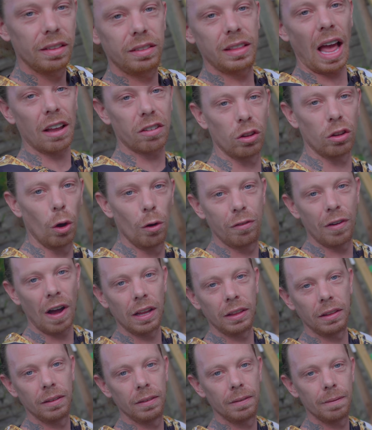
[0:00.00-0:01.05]
That's no
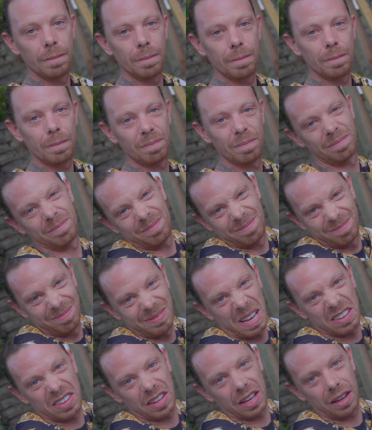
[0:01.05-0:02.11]
fun,
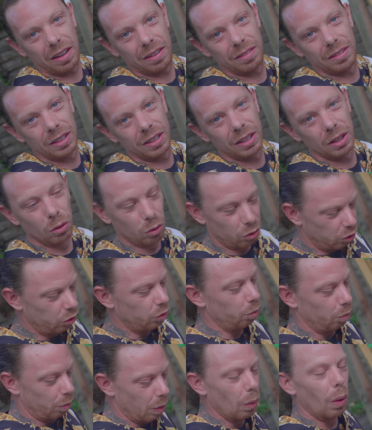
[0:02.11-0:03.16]
is it?
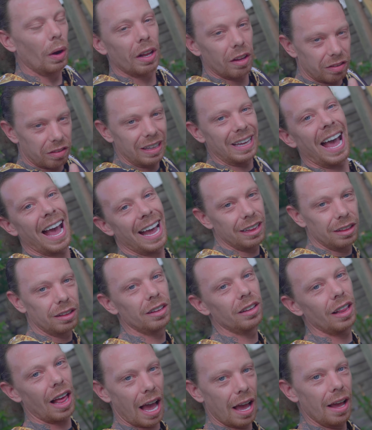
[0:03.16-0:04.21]
We wanna see
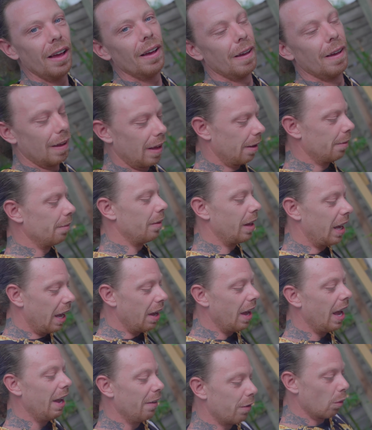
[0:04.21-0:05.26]
head. Like,
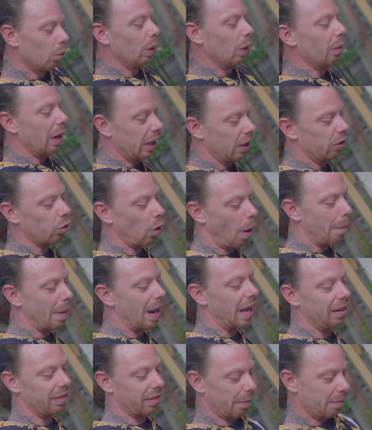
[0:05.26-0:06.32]
even we went into a
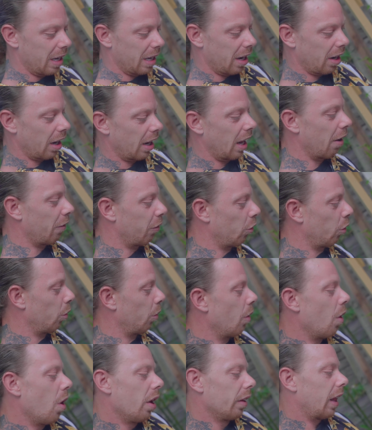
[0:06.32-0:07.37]
place and me and Connect
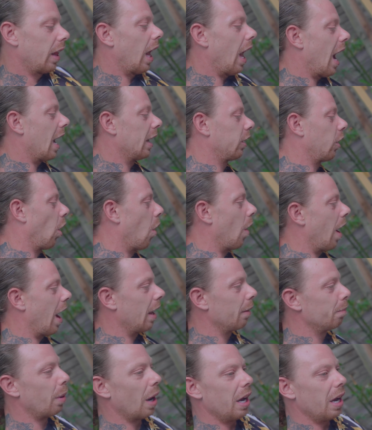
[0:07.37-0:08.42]
Paul, they had goat
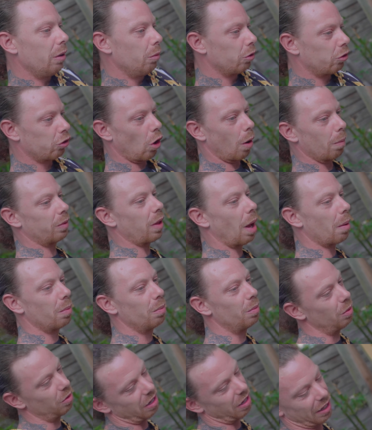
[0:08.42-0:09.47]
head, but it was chopped up
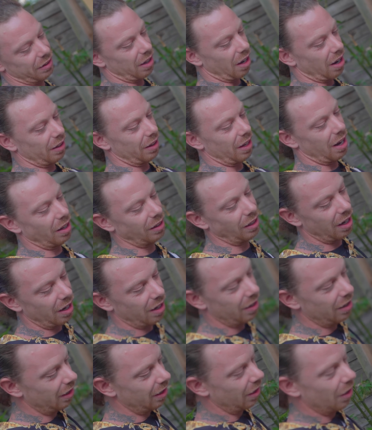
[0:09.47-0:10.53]
and we was like, nah.
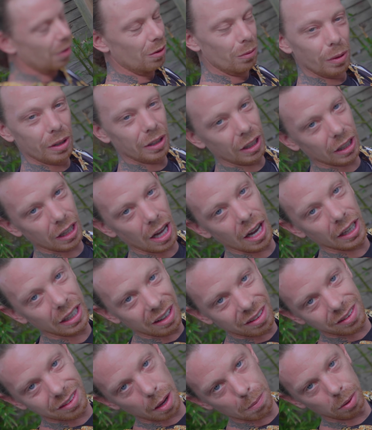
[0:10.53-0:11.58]
We're gonna go and
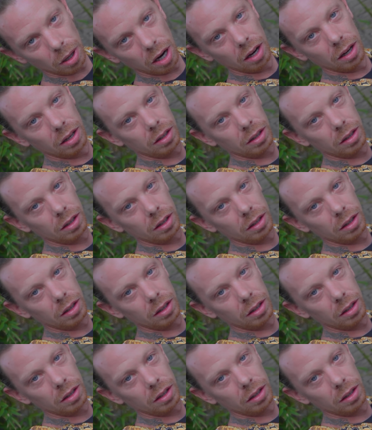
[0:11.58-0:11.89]
get zebra.